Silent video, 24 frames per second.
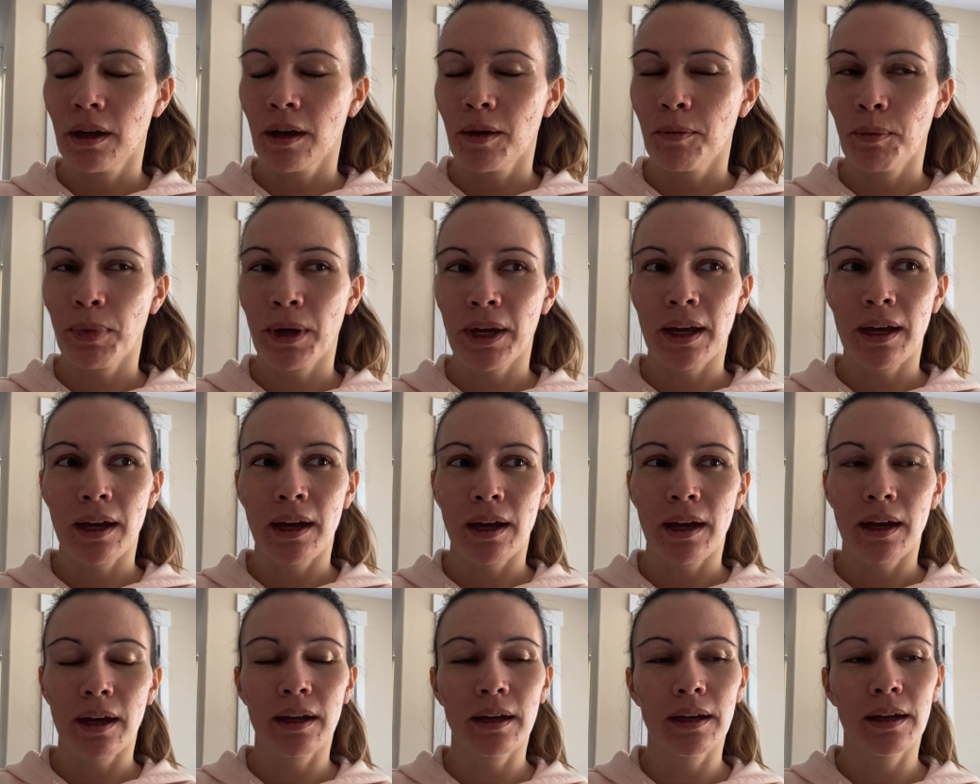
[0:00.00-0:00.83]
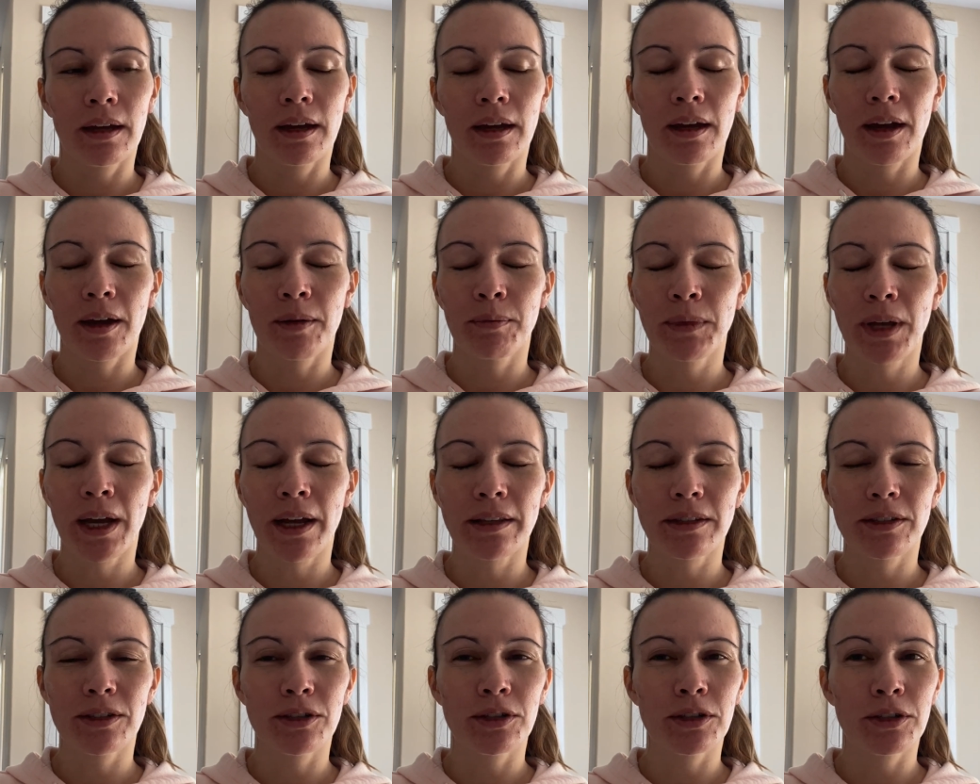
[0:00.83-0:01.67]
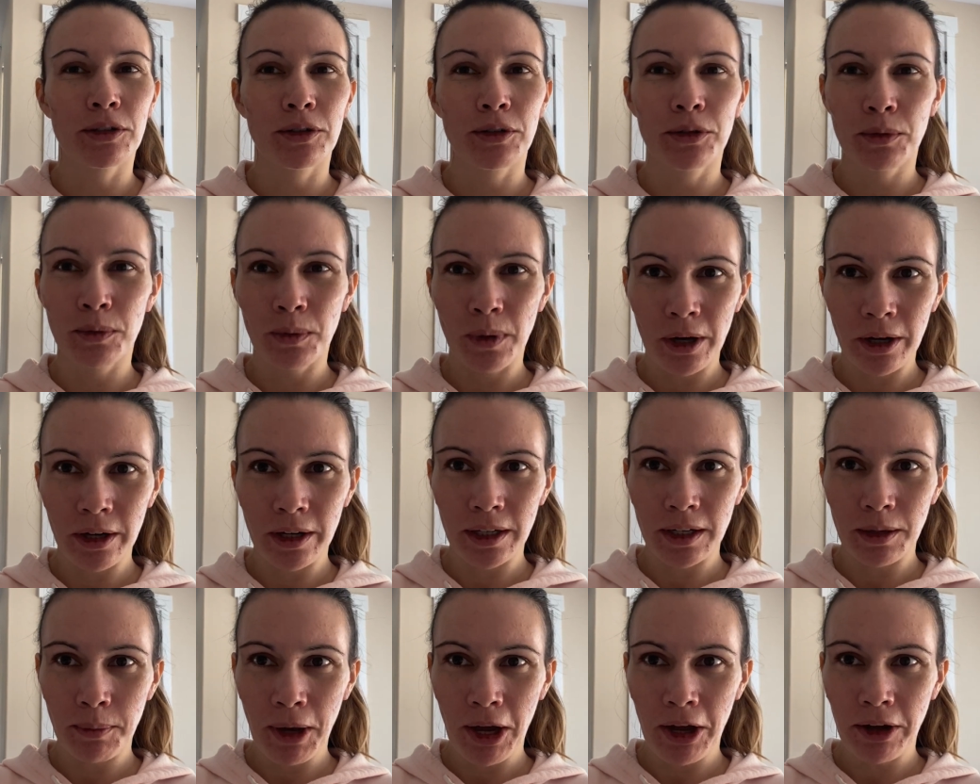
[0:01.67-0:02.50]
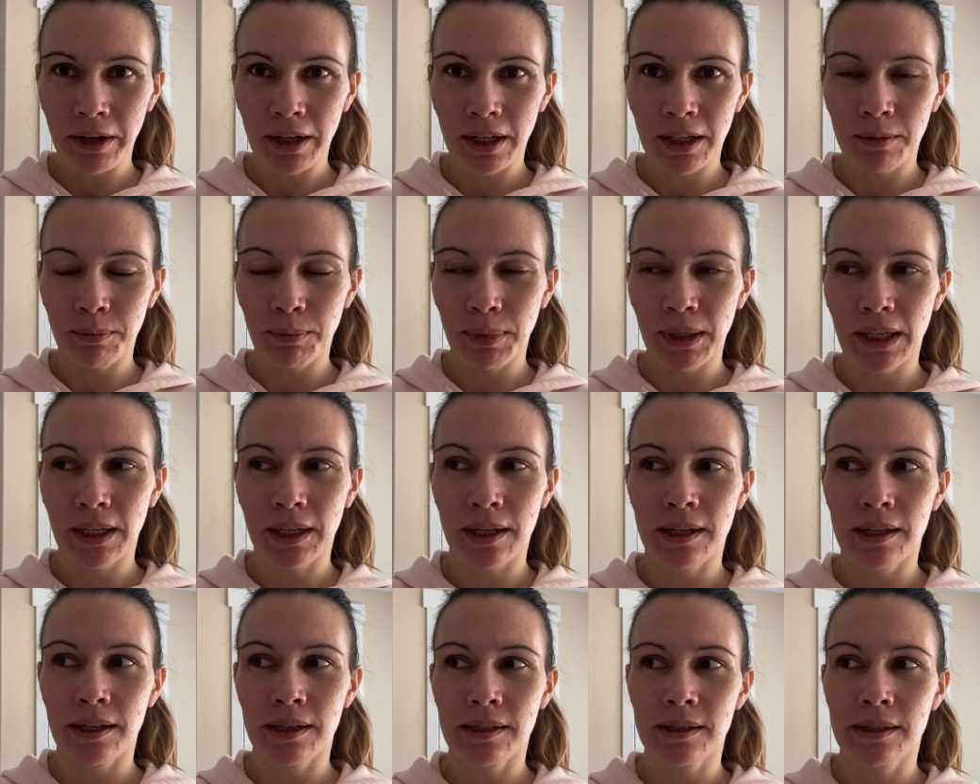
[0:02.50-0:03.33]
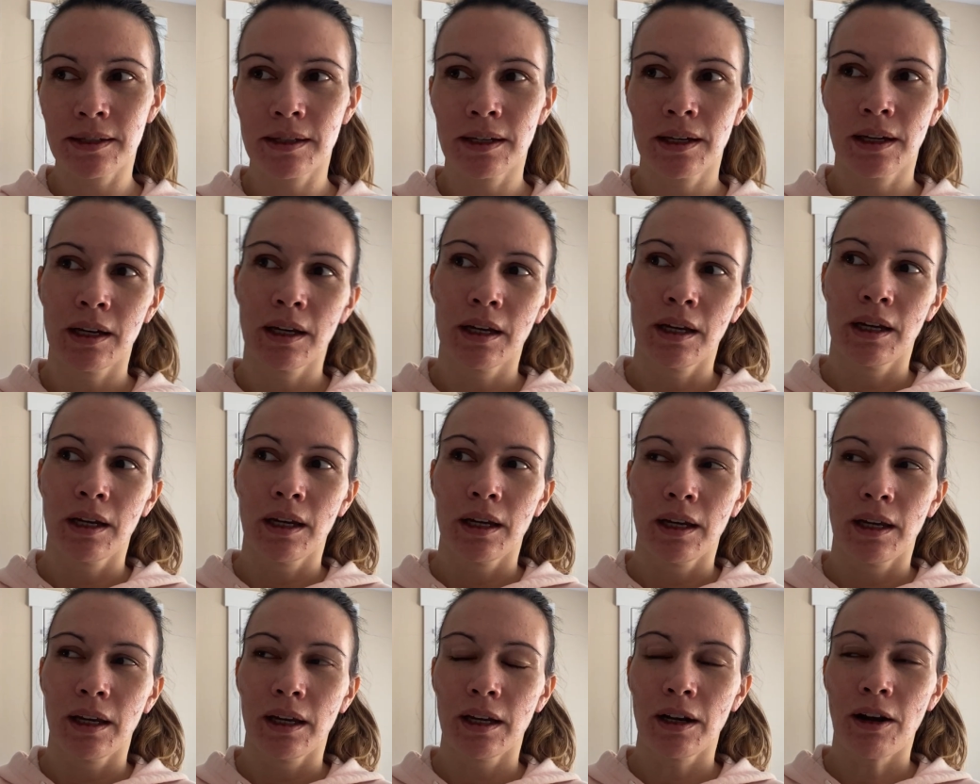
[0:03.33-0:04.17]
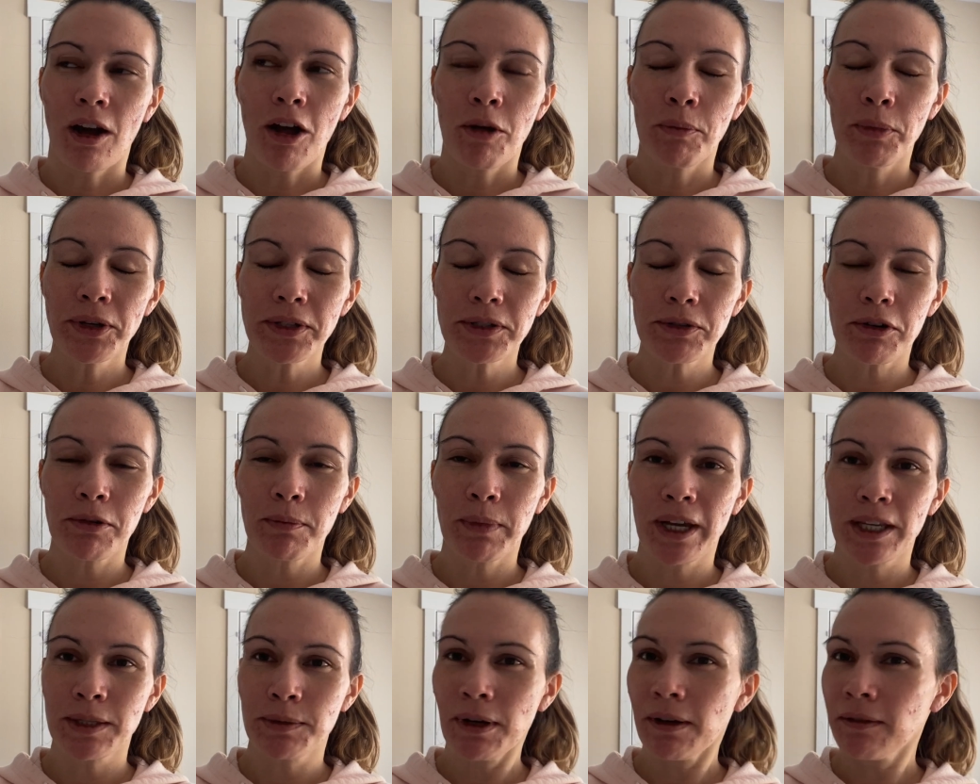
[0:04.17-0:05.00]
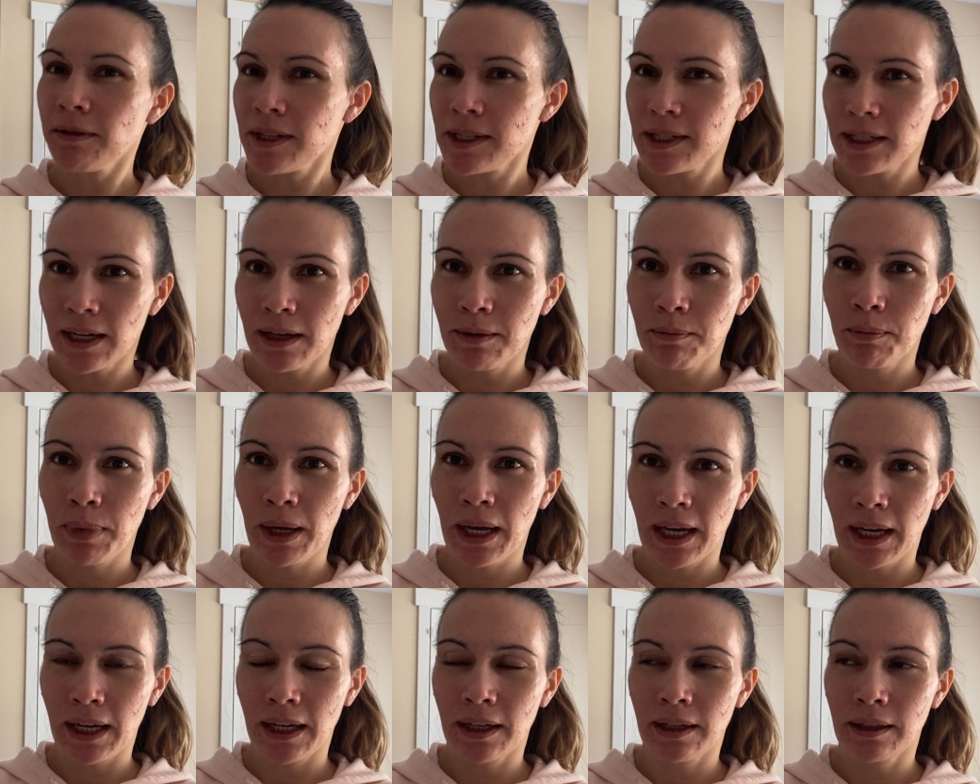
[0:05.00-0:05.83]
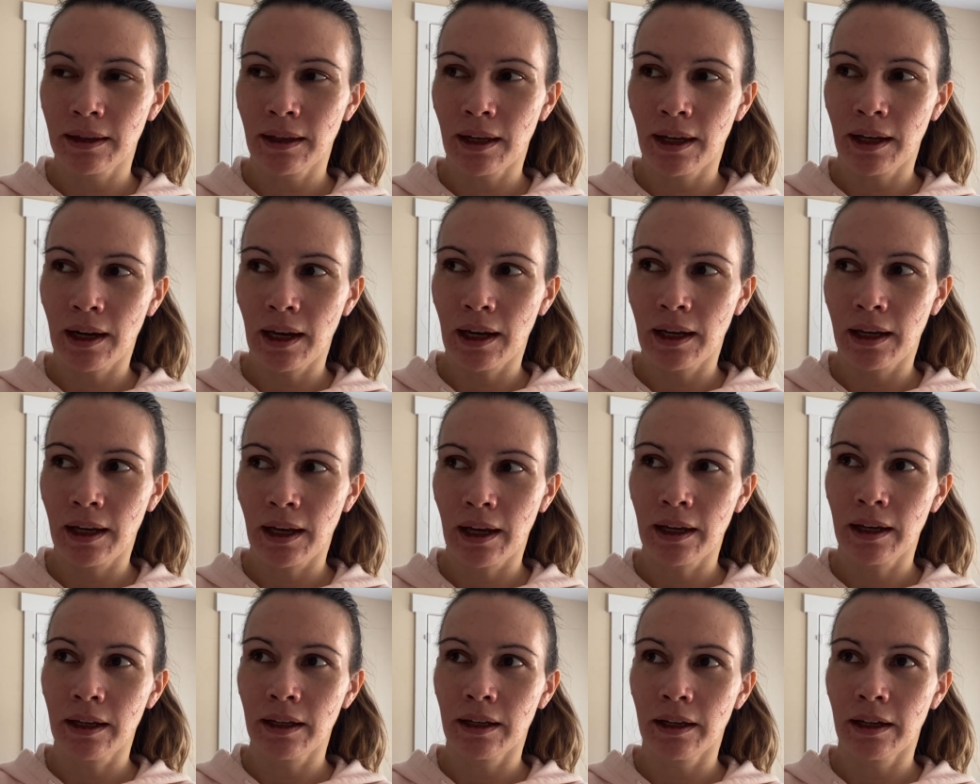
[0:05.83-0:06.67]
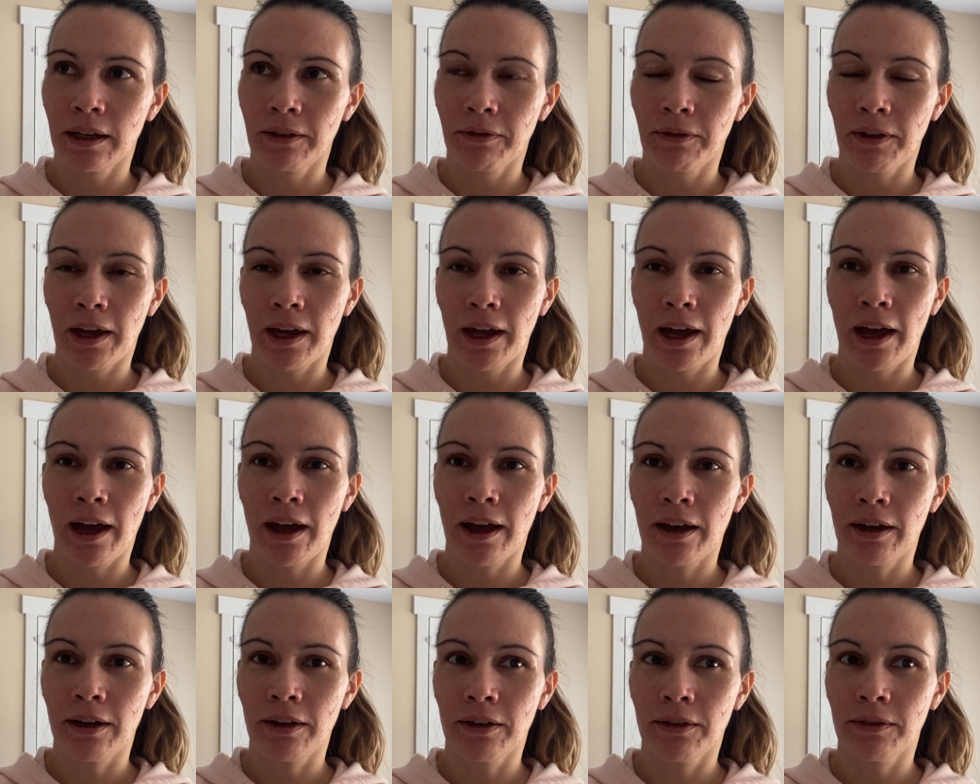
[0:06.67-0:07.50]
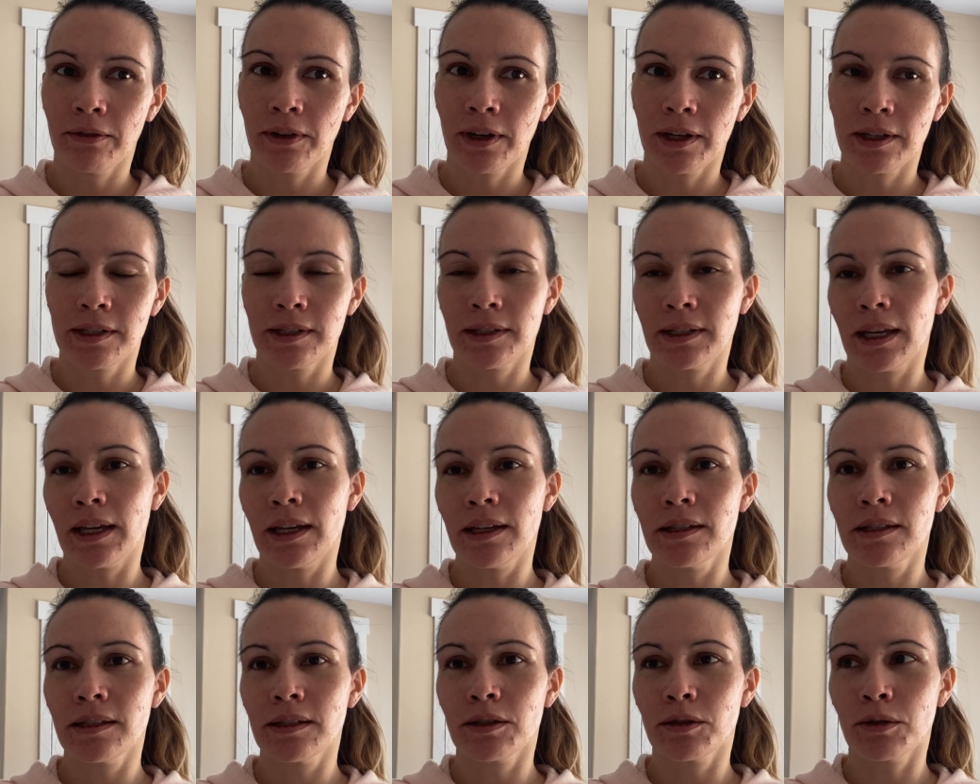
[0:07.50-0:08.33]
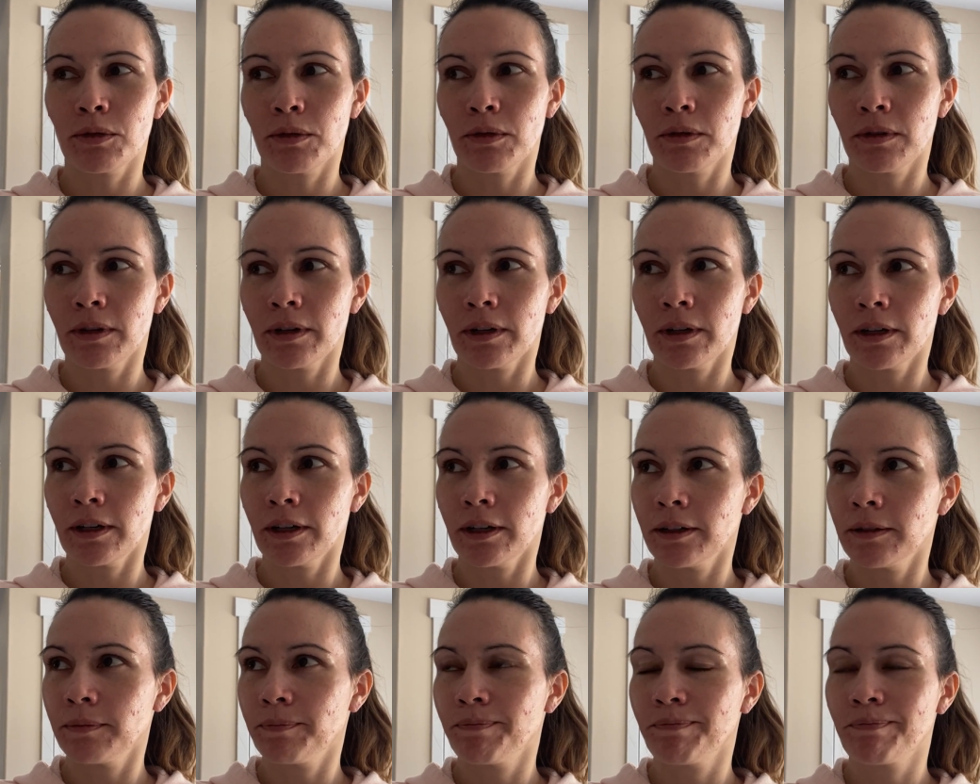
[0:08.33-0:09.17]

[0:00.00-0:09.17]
but I'm not too worried about it because it almost reminds me of the same pain that I get if I have a cyst, or